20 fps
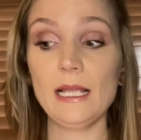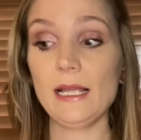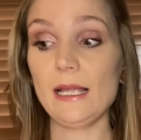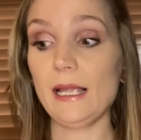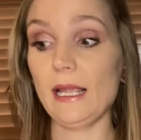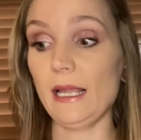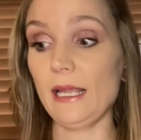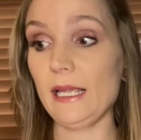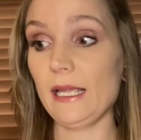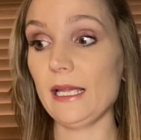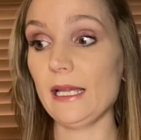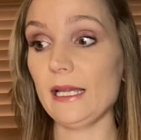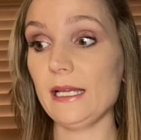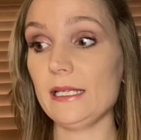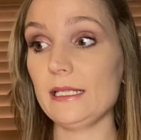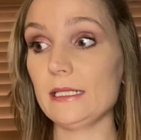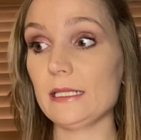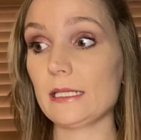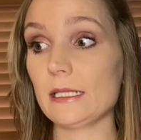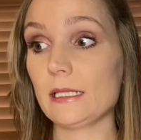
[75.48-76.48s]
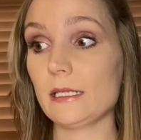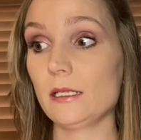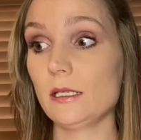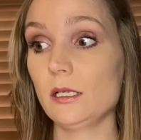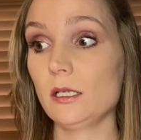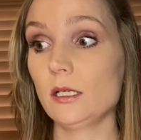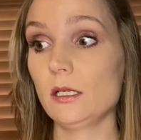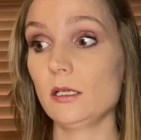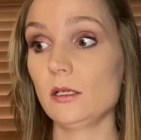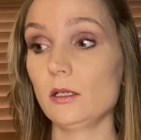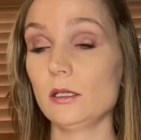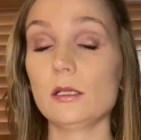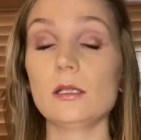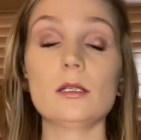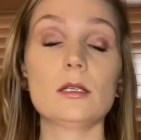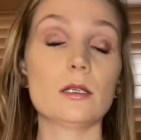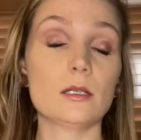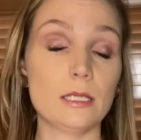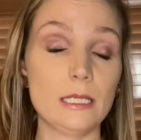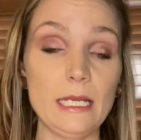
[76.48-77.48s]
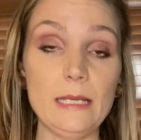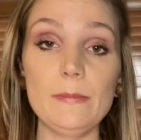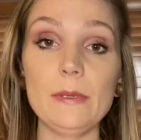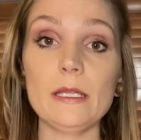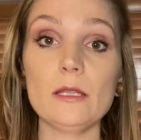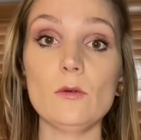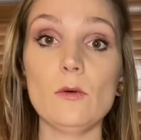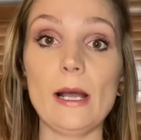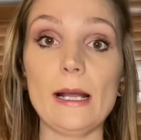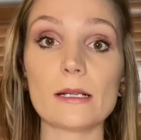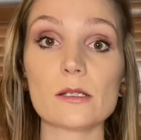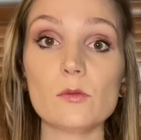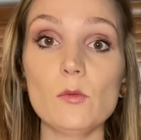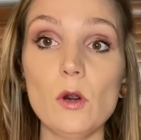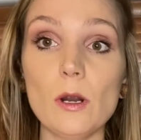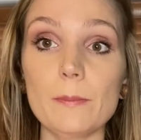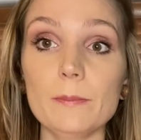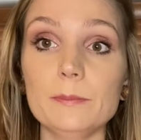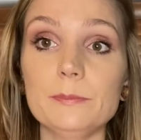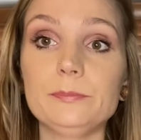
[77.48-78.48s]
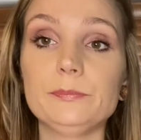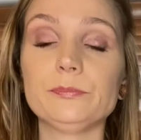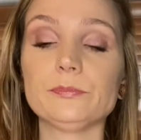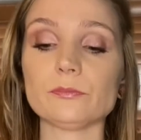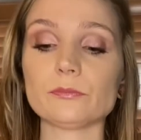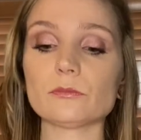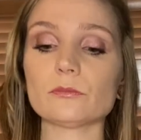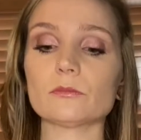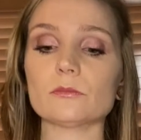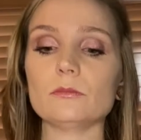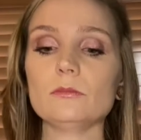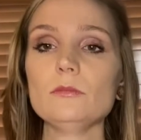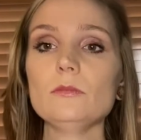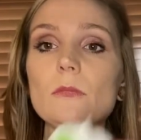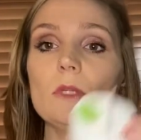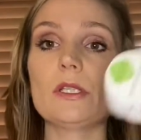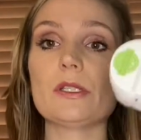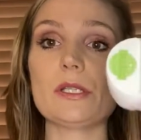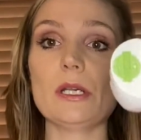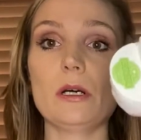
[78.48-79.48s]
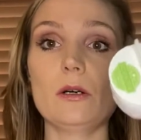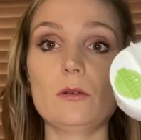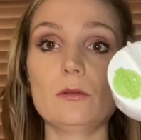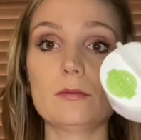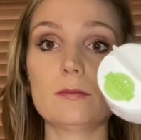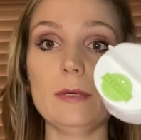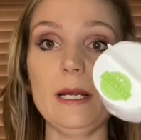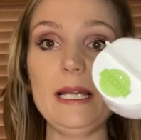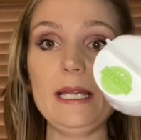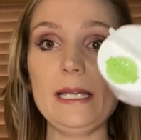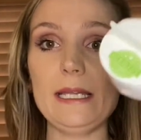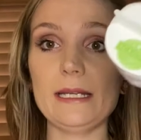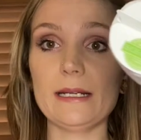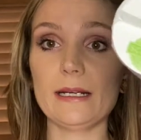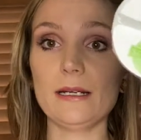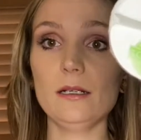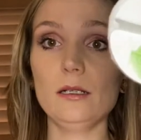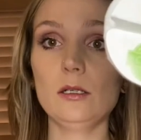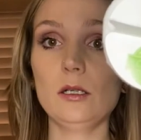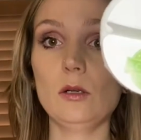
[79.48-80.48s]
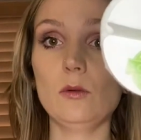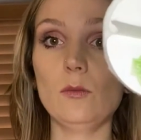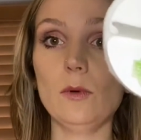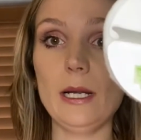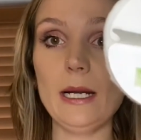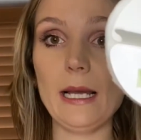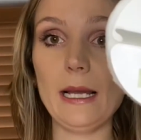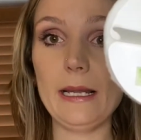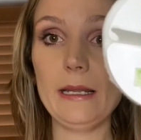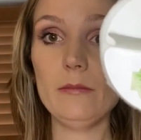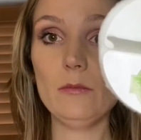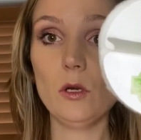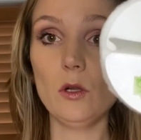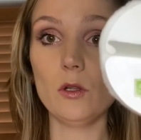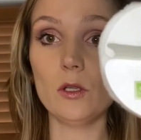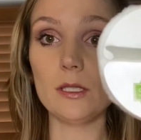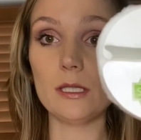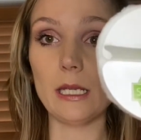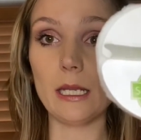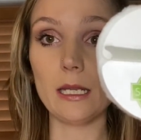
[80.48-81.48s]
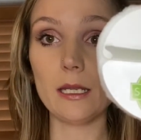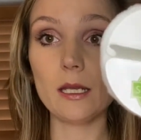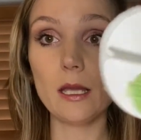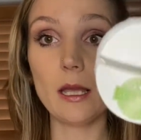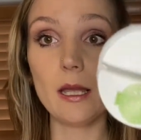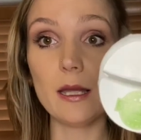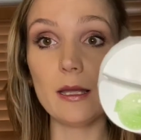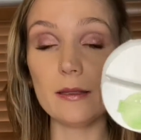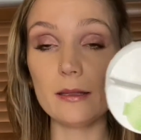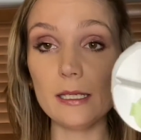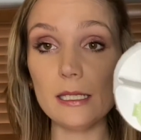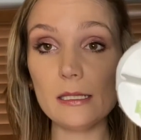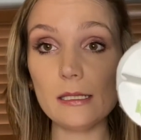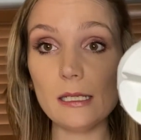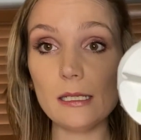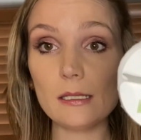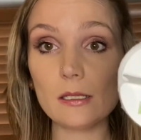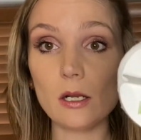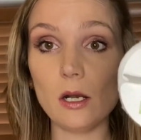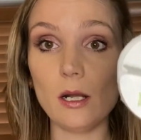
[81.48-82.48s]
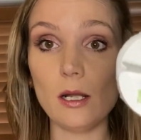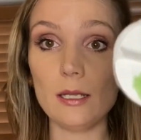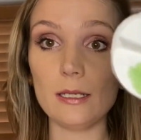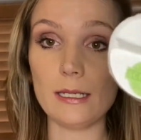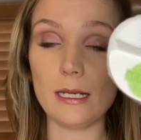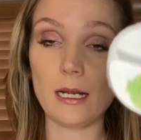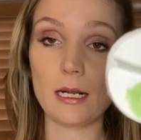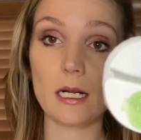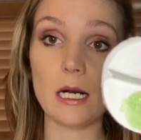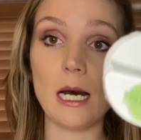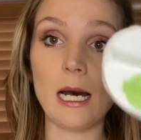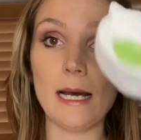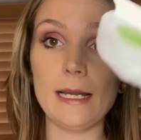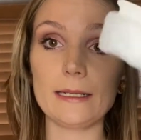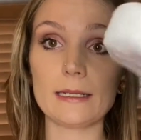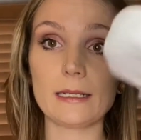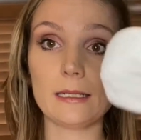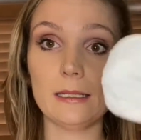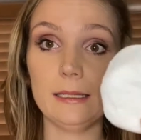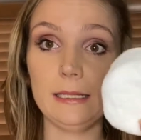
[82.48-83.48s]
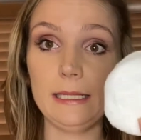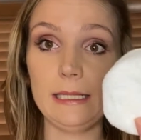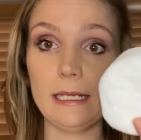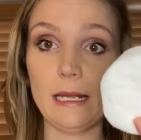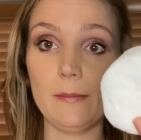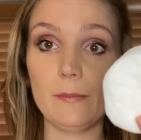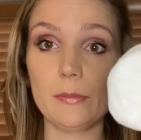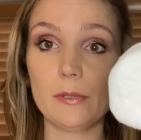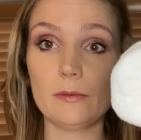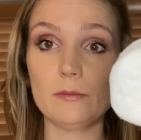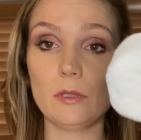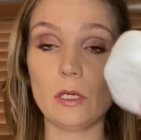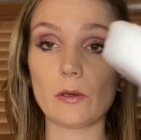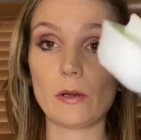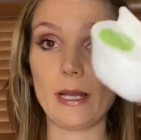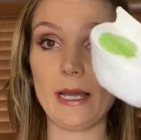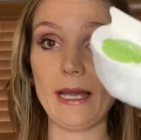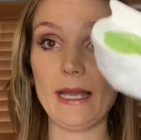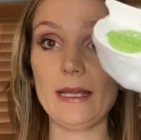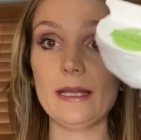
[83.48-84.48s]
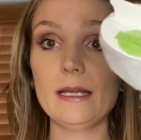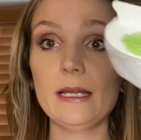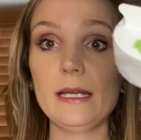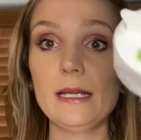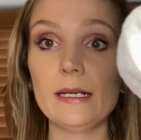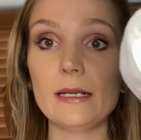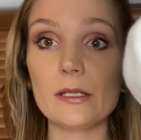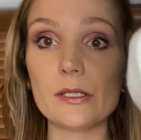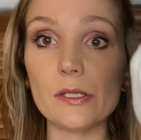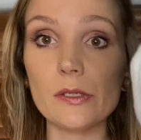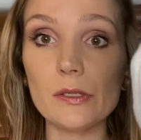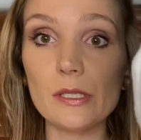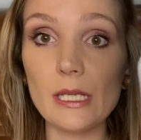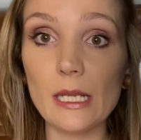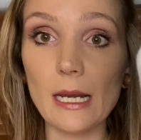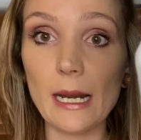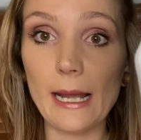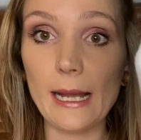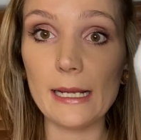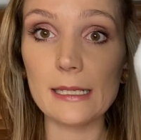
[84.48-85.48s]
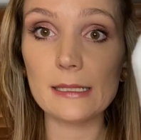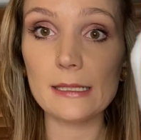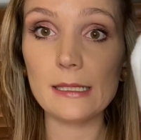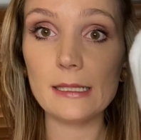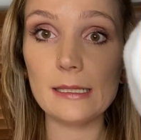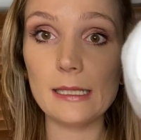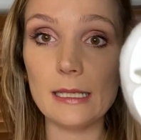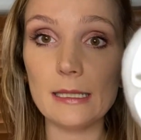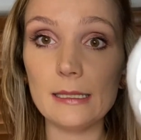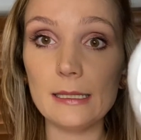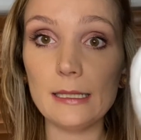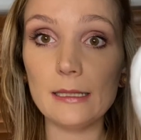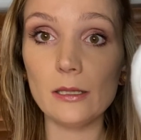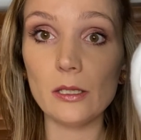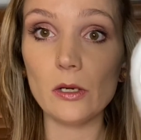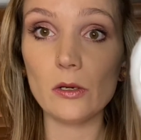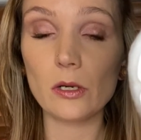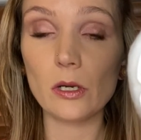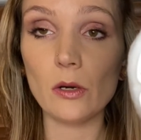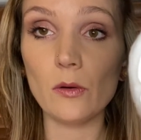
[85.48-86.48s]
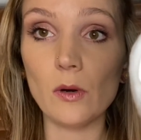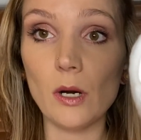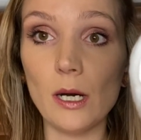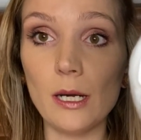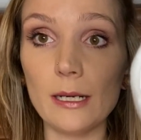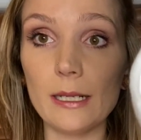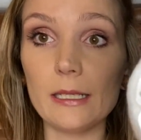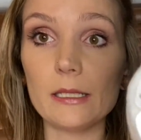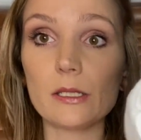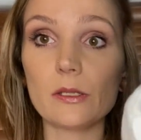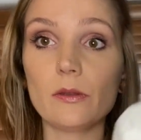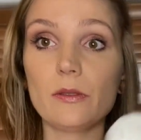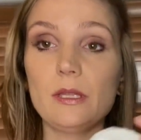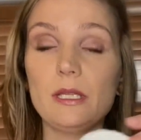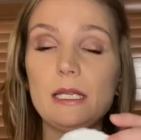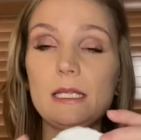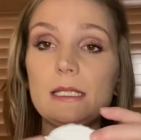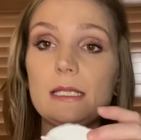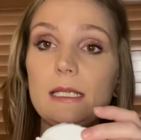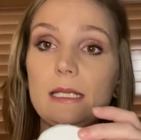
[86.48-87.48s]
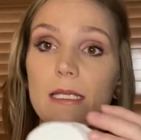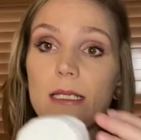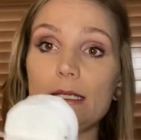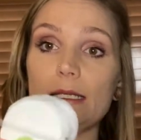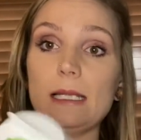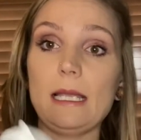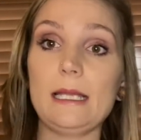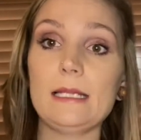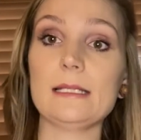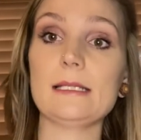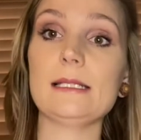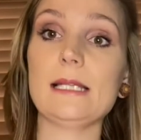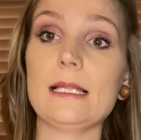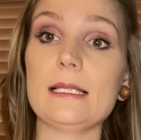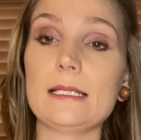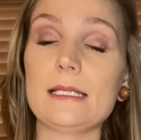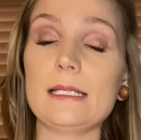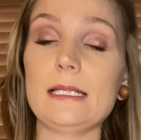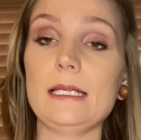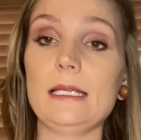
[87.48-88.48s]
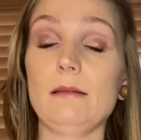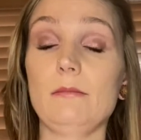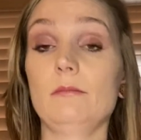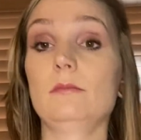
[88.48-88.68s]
and keeping the wax warm. So right here, what I am holding, this is called a cotton cleanup, okay? As you see, it has the Scentsy logo on it. So this is a Scentsy